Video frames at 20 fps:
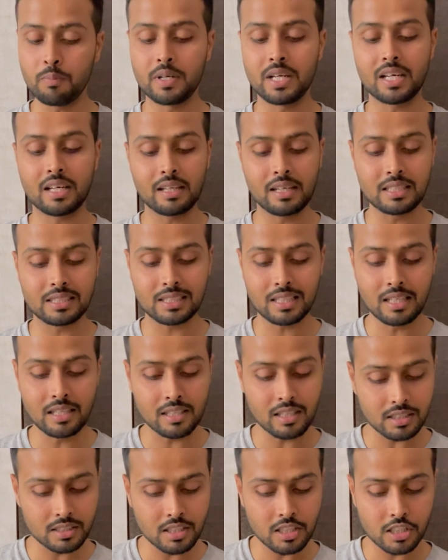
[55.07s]
decreased
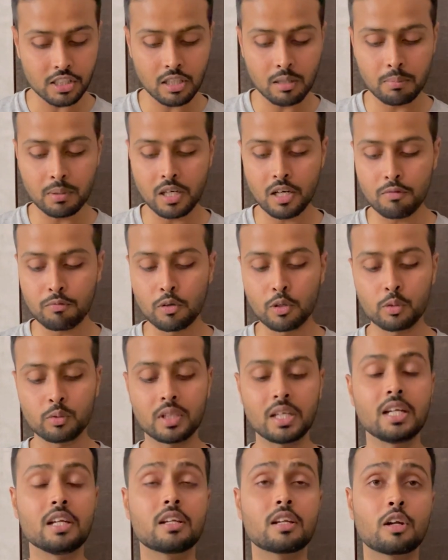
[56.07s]
interstitial blood flow to
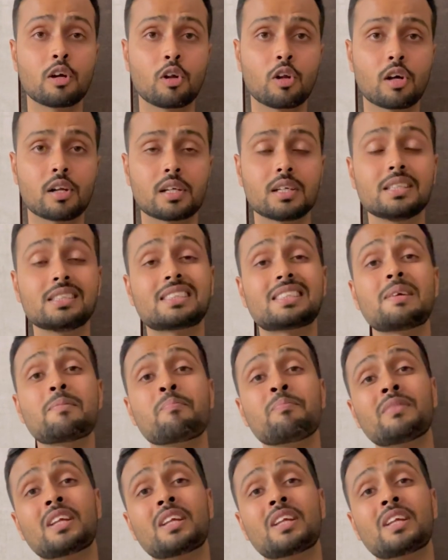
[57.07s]
the internal organs.